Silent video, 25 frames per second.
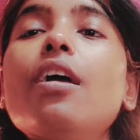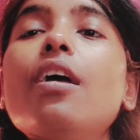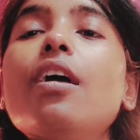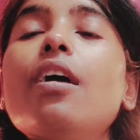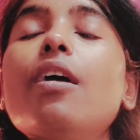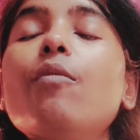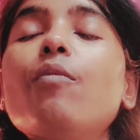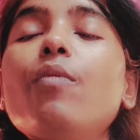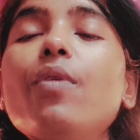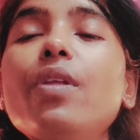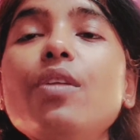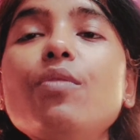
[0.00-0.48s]

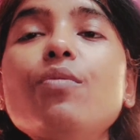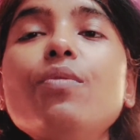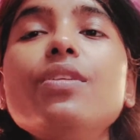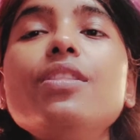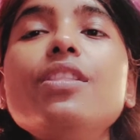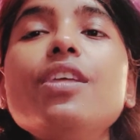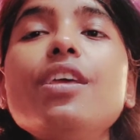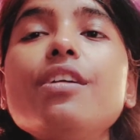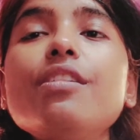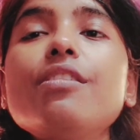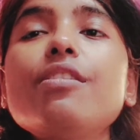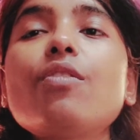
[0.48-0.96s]
Whenever
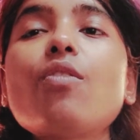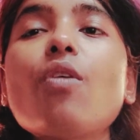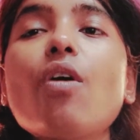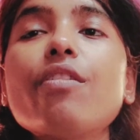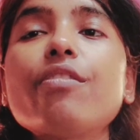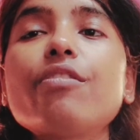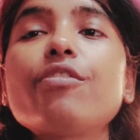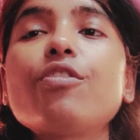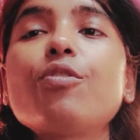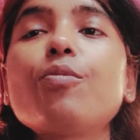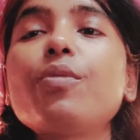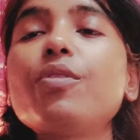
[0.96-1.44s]
there is a
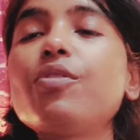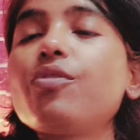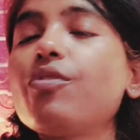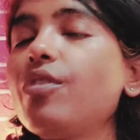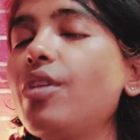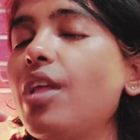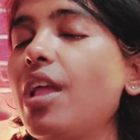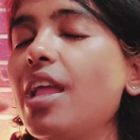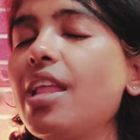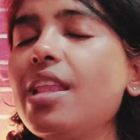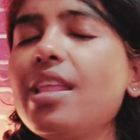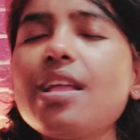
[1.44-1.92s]
constipation,
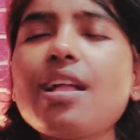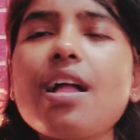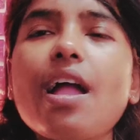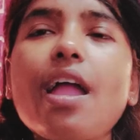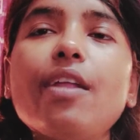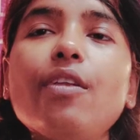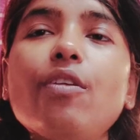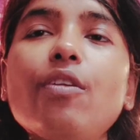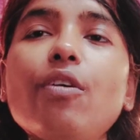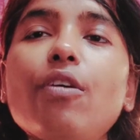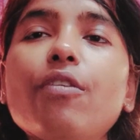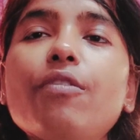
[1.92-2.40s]
any kind
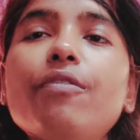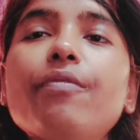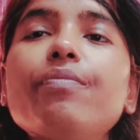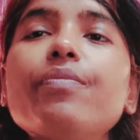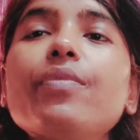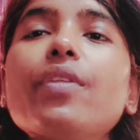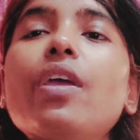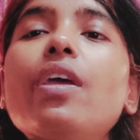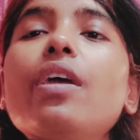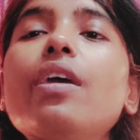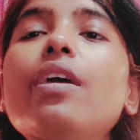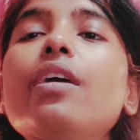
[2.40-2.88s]
of,
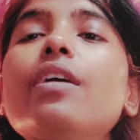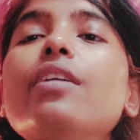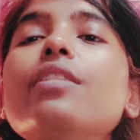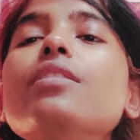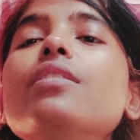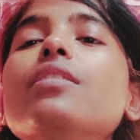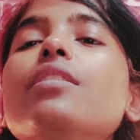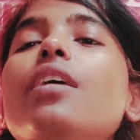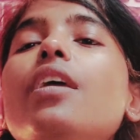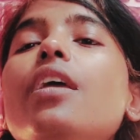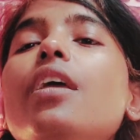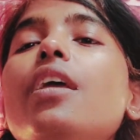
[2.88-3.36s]

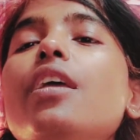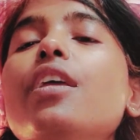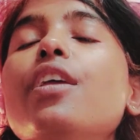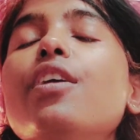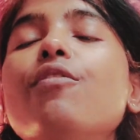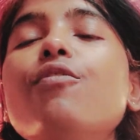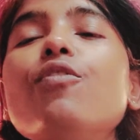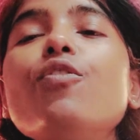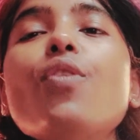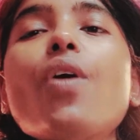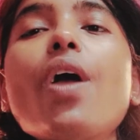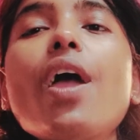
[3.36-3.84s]
they give
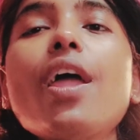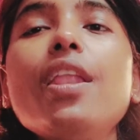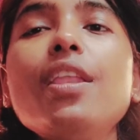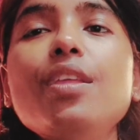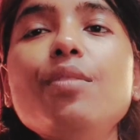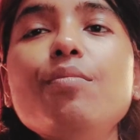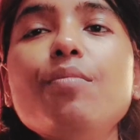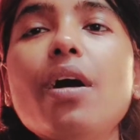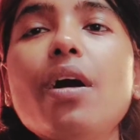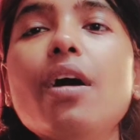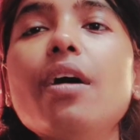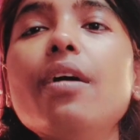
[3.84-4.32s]
you
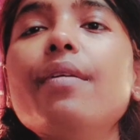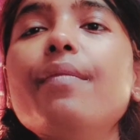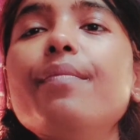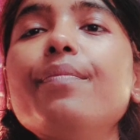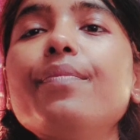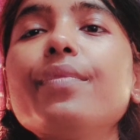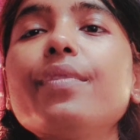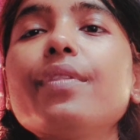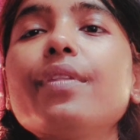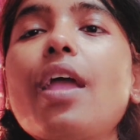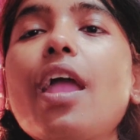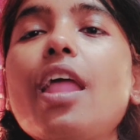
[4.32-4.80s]
enema,
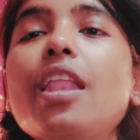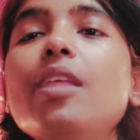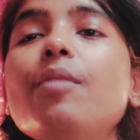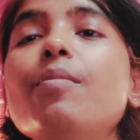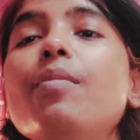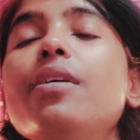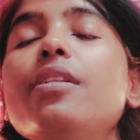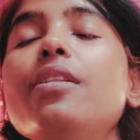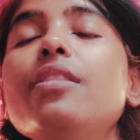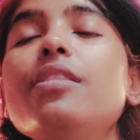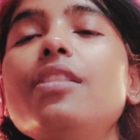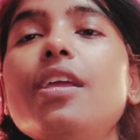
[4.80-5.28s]

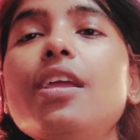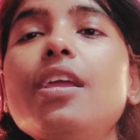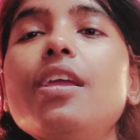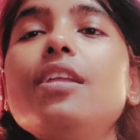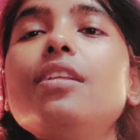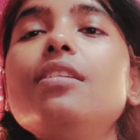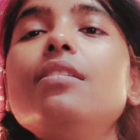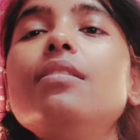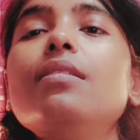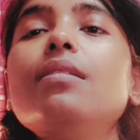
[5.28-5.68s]
they